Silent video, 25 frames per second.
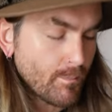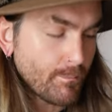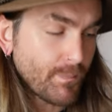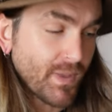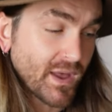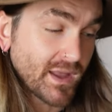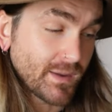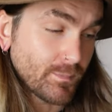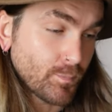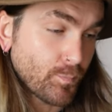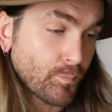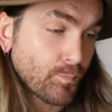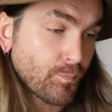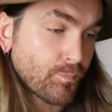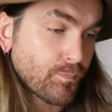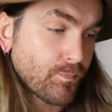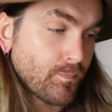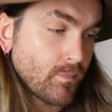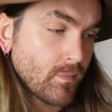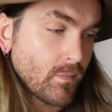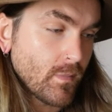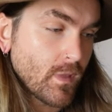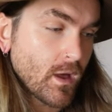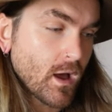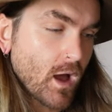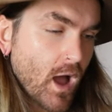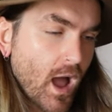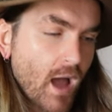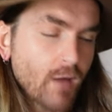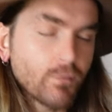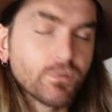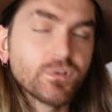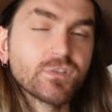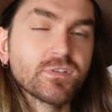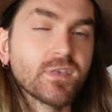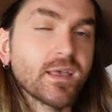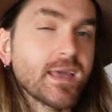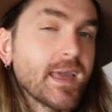but I
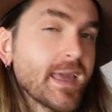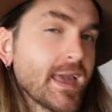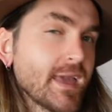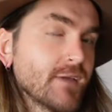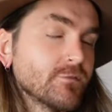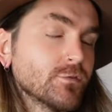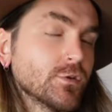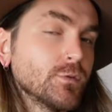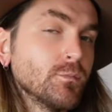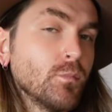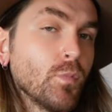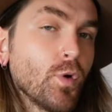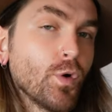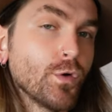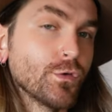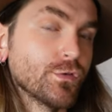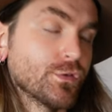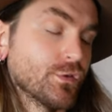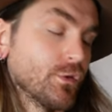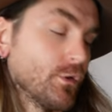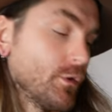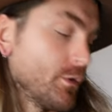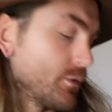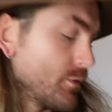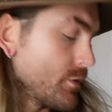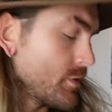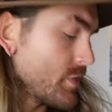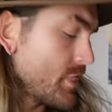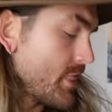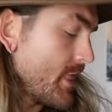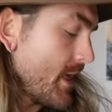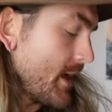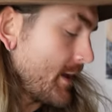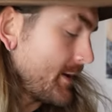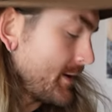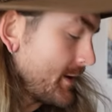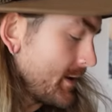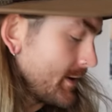would say even more so
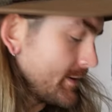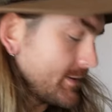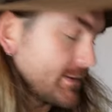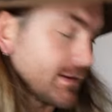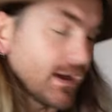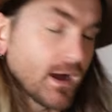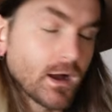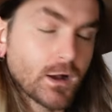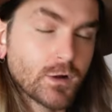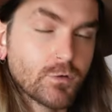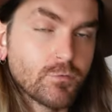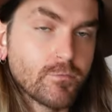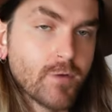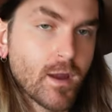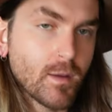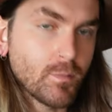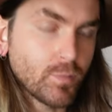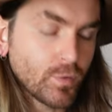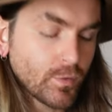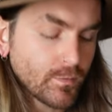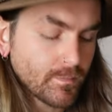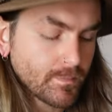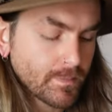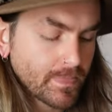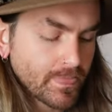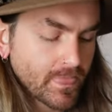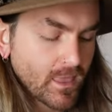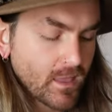than Dark Rebel.